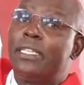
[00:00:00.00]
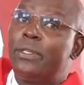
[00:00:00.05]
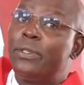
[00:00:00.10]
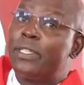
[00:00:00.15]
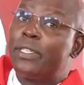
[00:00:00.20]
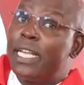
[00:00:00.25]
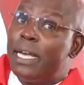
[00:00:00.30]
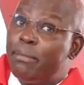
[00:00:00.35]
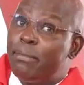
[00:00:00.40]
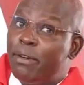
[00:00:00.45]

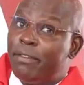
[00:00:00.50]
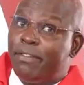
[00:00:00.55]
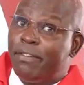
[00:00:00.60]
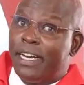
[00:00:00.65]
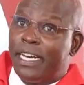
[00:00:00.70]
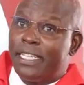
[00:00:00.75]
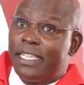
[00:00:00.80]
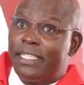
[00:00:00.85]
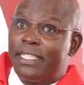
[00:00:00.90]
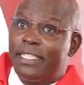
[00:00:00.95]
To some
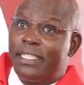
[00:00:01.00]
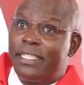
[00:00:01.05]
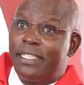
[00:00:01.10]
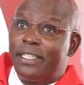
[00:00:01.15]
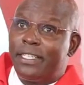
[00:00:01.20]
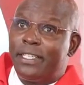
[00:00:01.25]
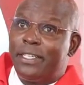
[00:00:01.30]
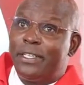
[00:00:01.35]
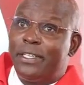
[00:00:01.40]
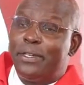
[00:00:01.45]
of us,
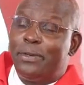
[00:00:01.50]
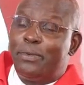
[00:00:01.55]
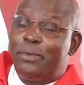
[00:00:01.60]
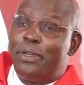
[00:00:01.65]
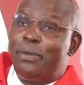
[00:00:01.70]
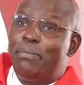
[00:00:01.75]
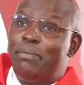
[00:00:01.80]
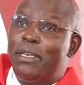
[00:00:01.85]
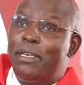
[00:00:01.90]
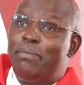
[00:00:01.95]

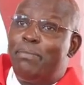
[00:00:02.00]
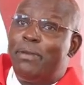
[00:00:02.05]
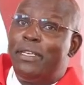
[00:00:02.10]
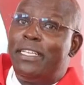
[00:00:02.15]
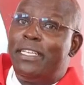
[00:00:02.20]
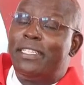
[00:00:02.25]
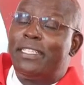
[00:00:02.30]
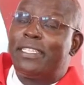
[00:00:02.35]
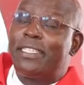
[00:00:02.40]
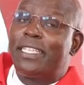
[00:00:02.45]
we may
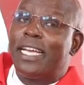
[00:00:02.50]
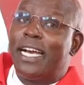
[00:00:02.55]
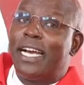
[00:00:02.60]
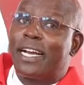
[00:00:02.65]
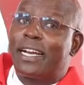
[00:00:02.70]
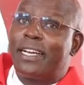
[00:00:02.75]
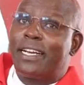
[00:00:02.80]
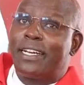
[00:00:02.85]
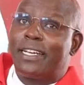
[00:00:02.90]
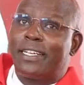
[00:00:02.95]
be
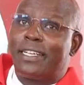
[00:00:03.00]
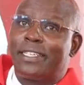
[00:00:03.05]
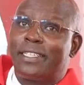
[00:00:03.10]
stuck